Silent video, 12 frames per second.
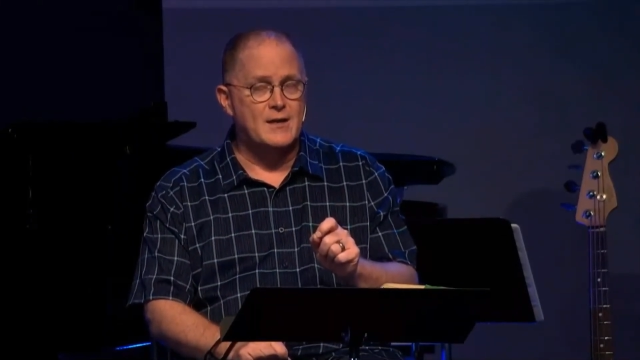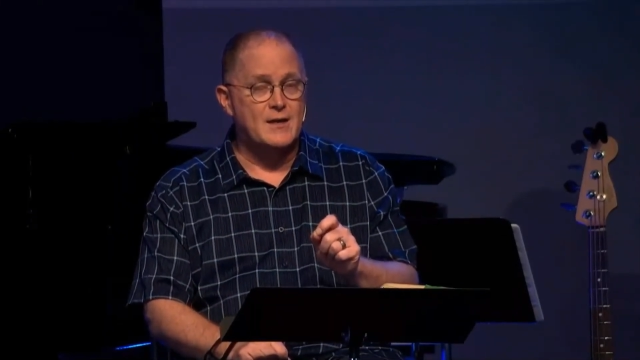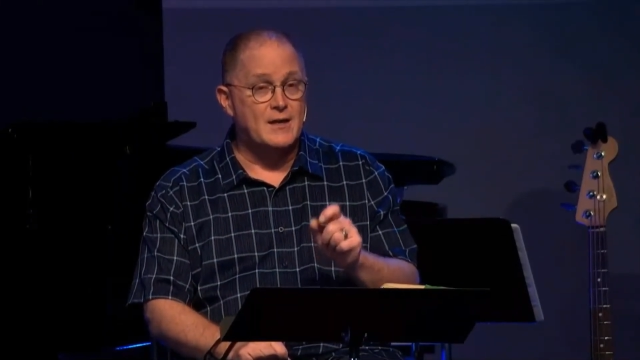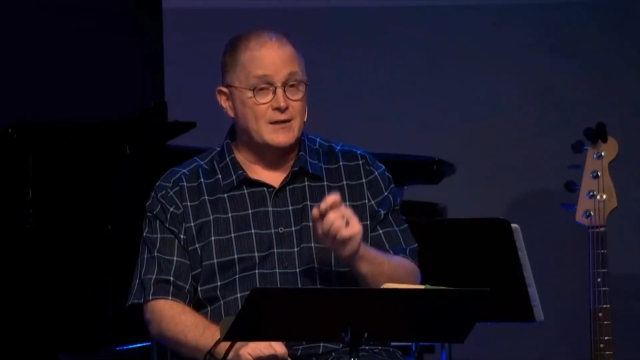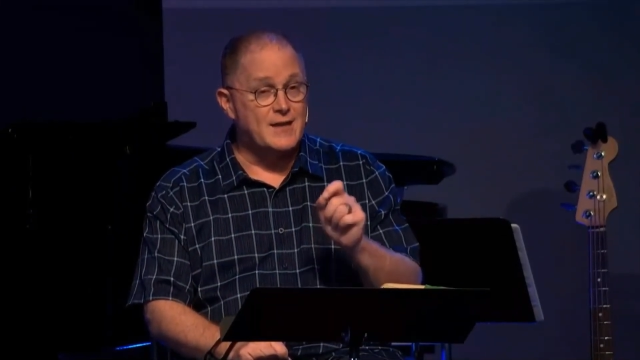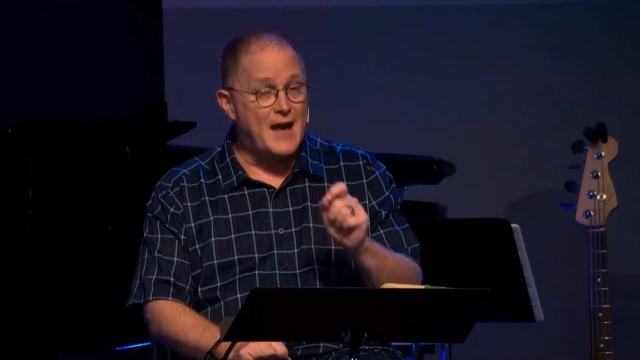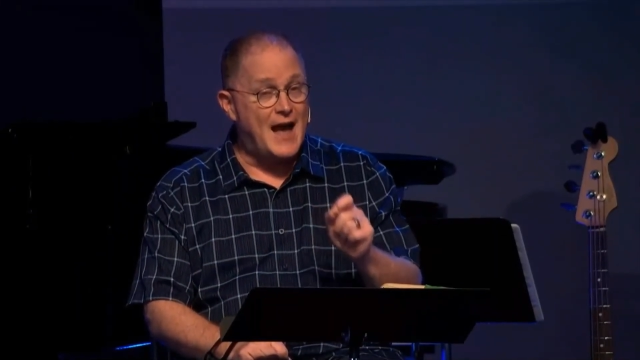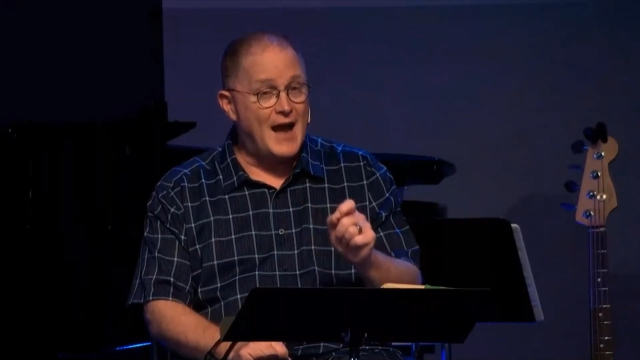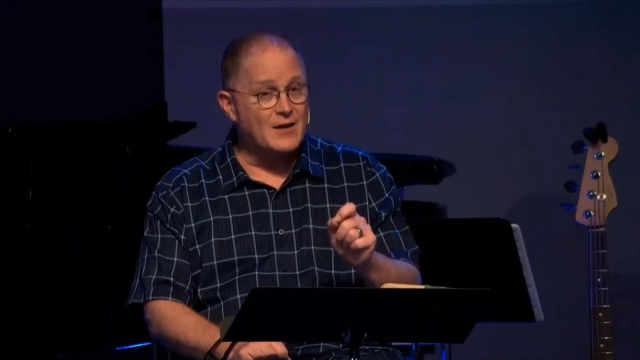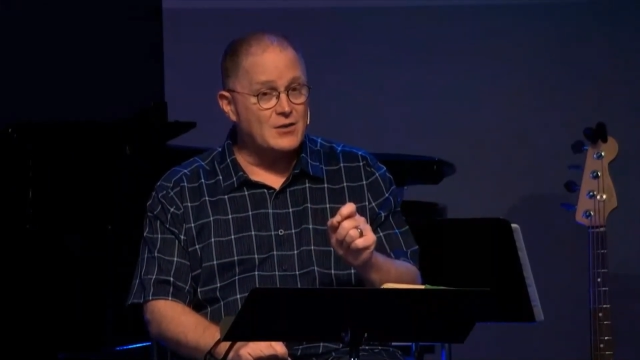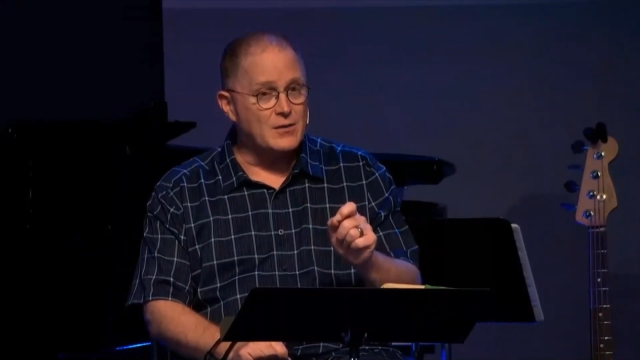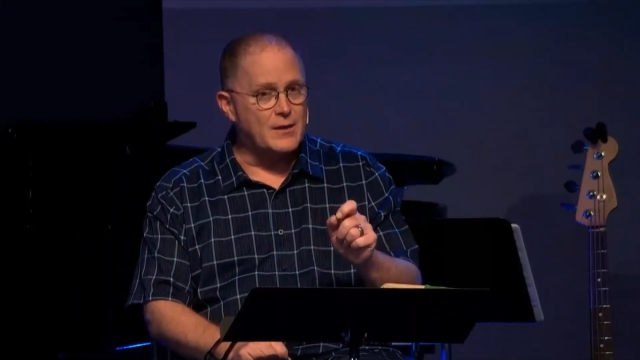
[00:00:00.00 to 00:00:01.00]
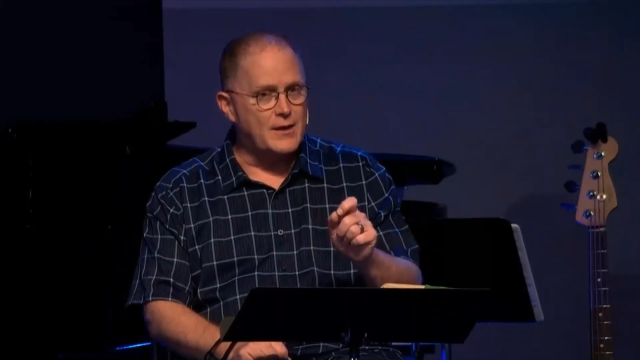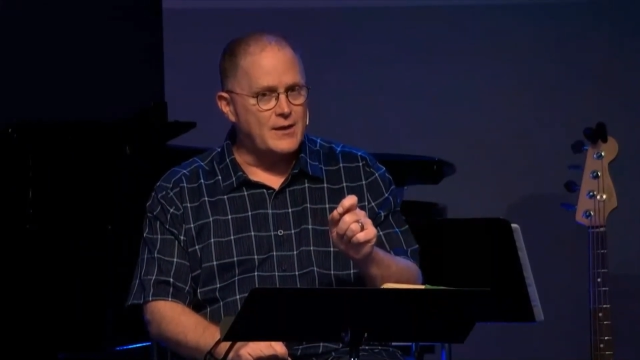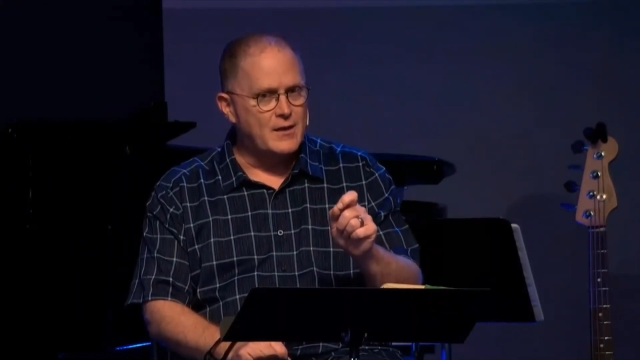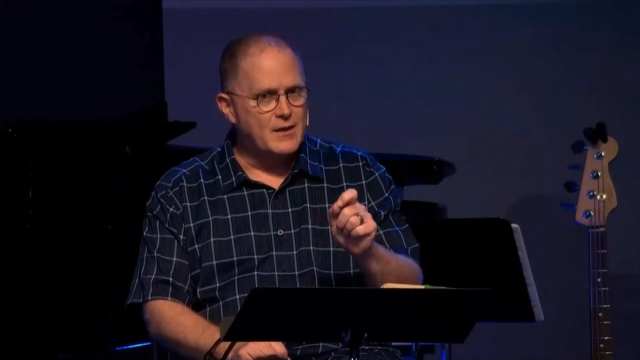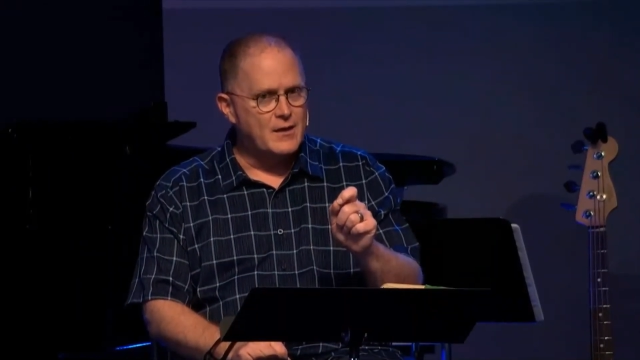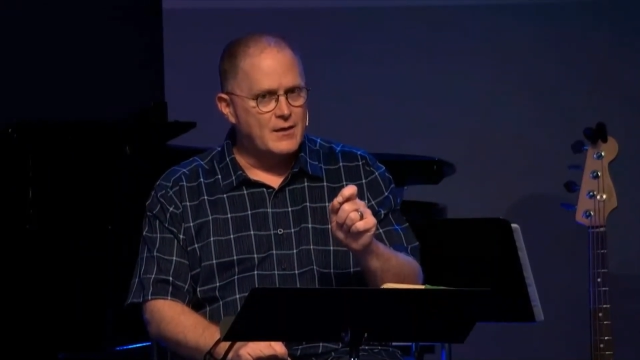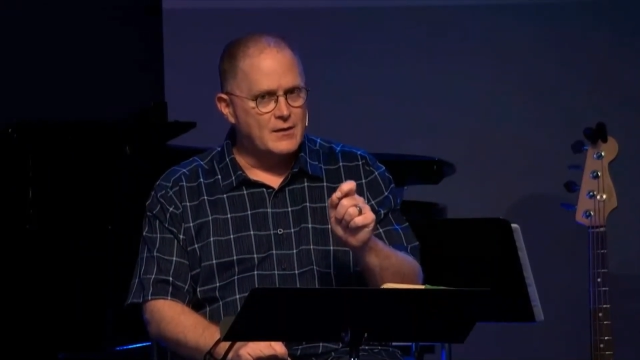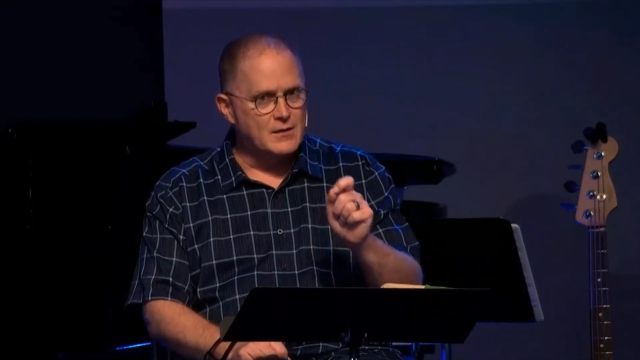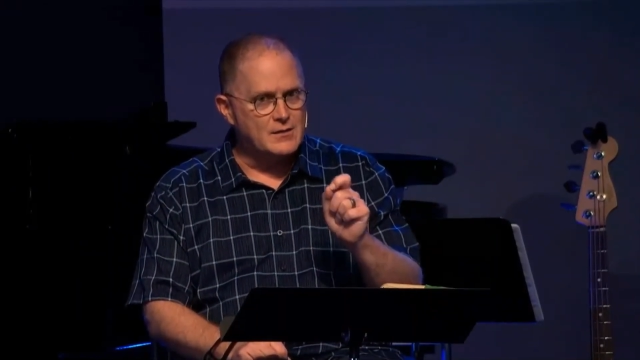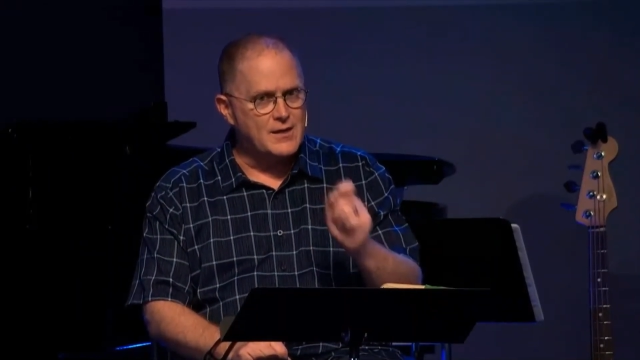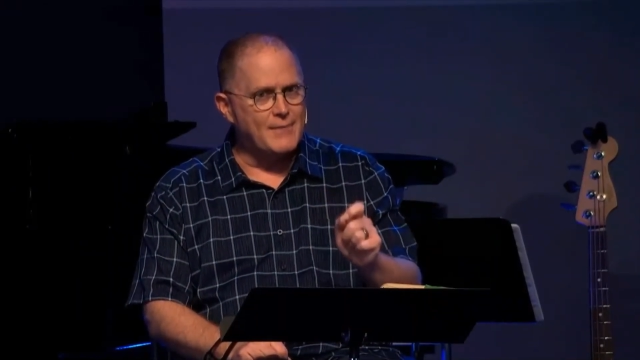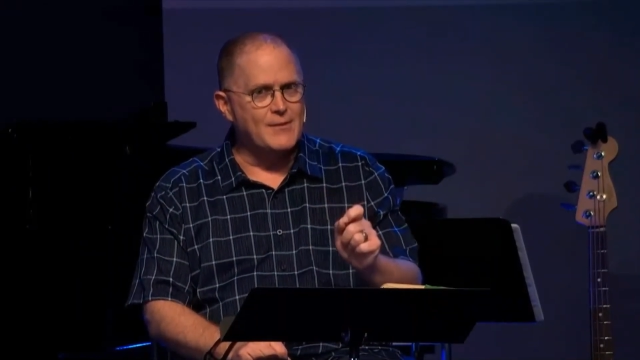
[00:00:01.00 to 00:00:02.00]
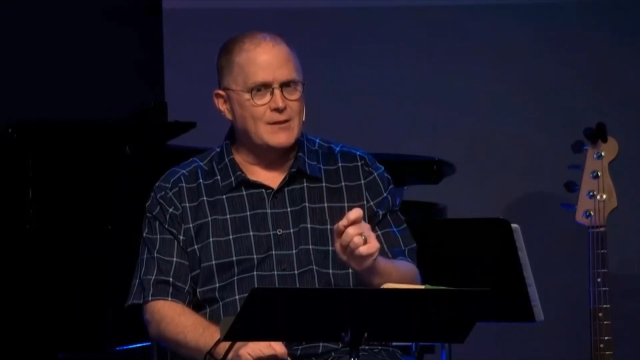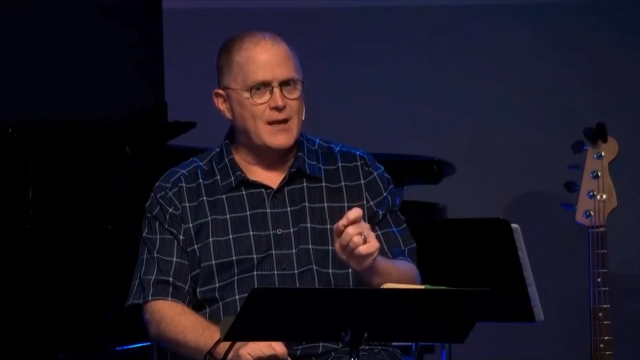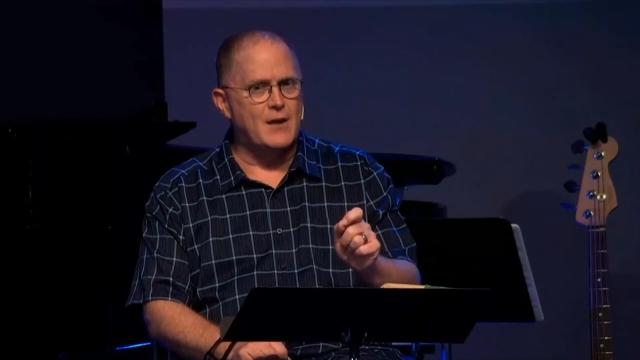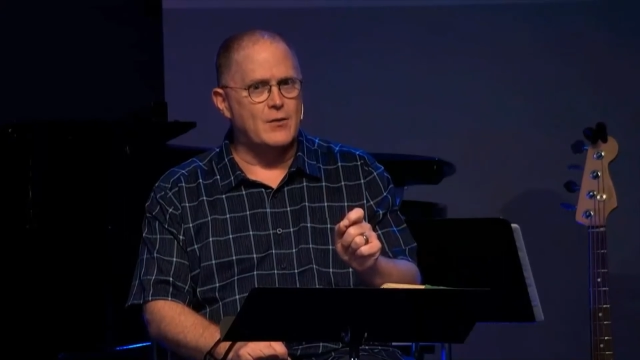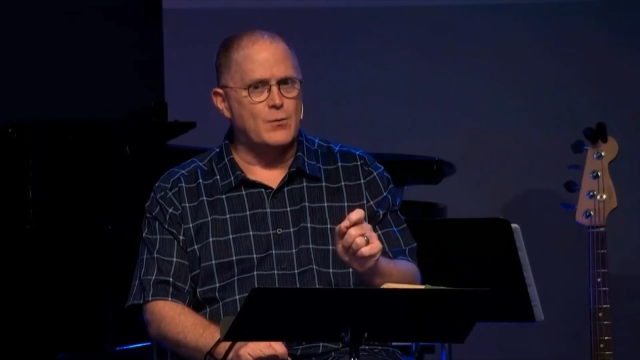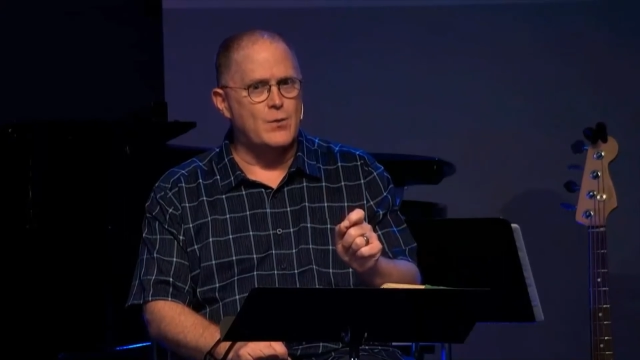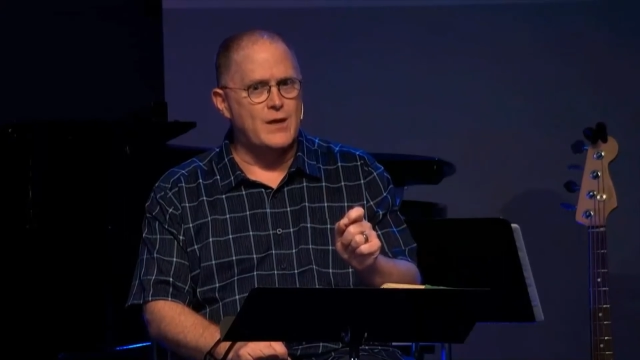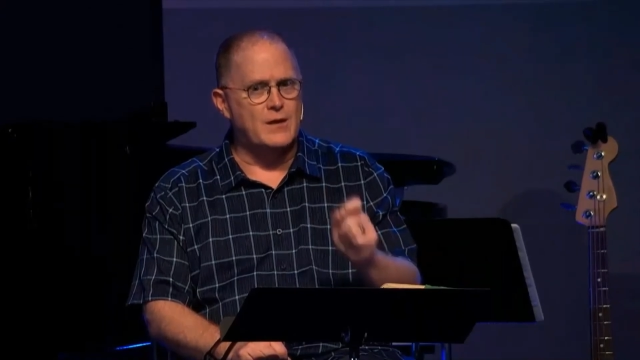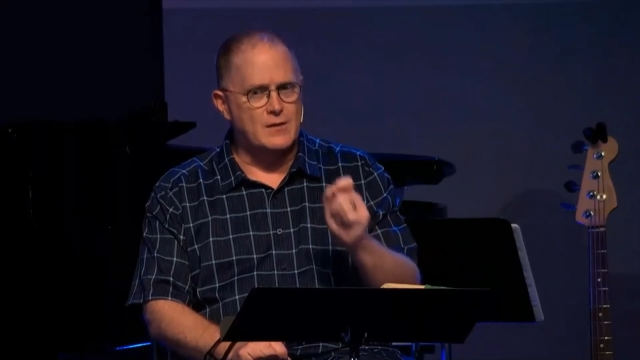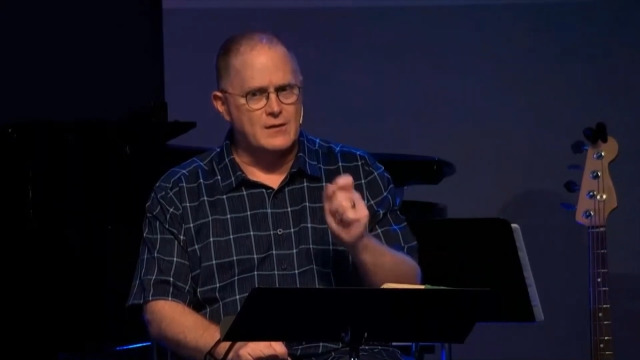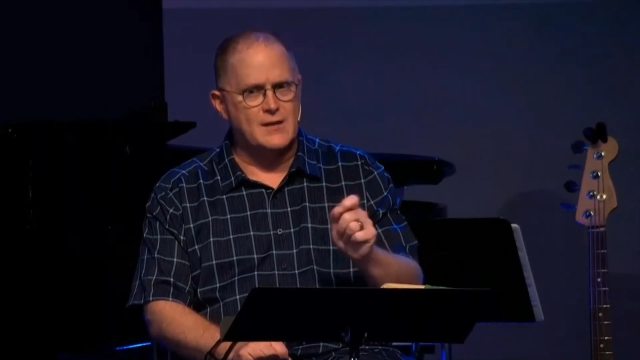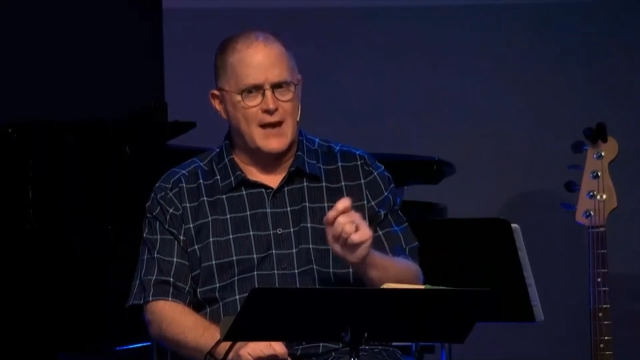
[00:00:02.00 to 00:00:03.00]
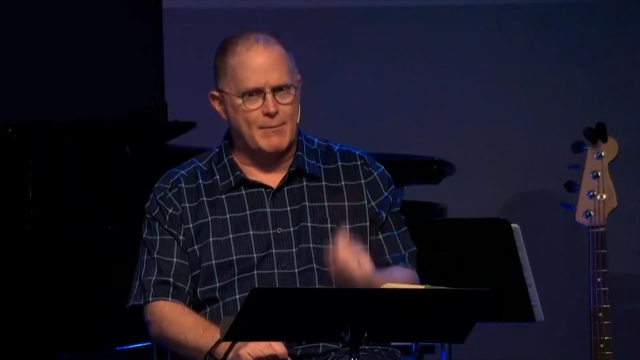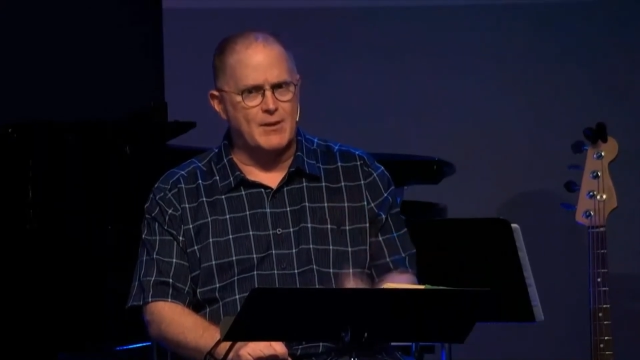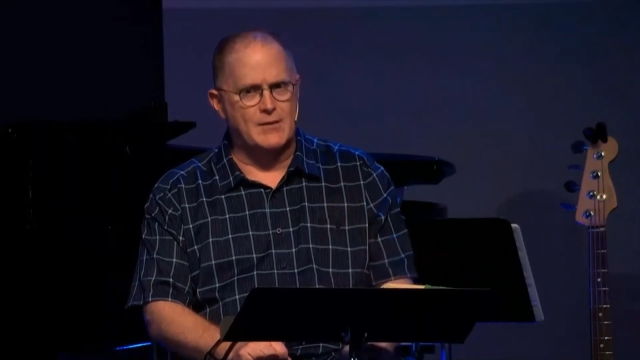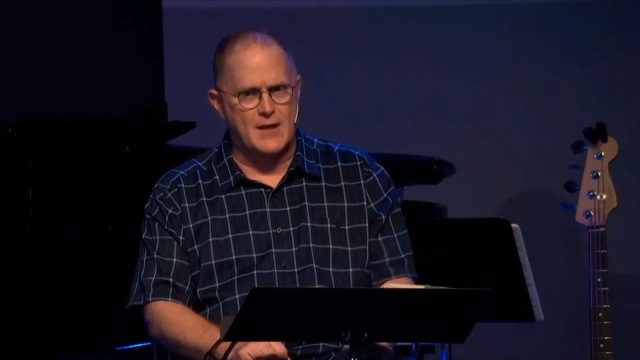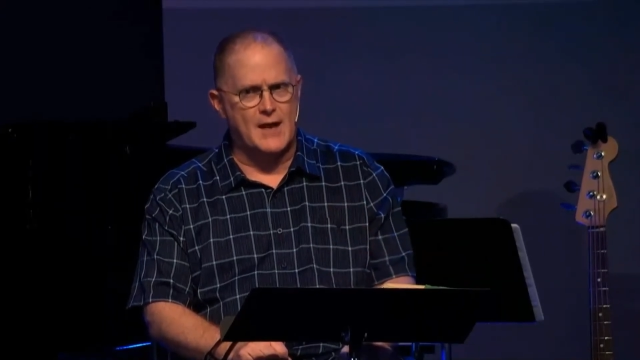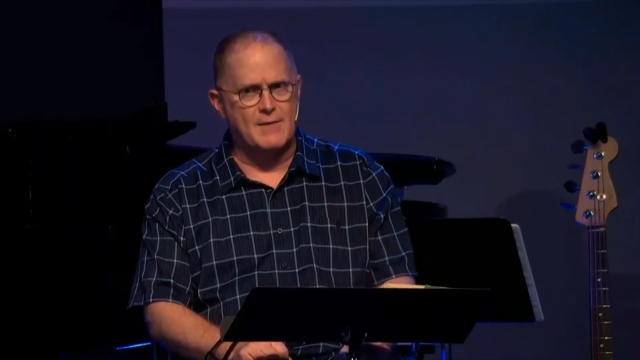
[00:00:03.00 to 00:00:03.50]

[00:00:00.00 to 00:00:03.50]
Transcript: is actually the seventh day of the week, the Sabbath day.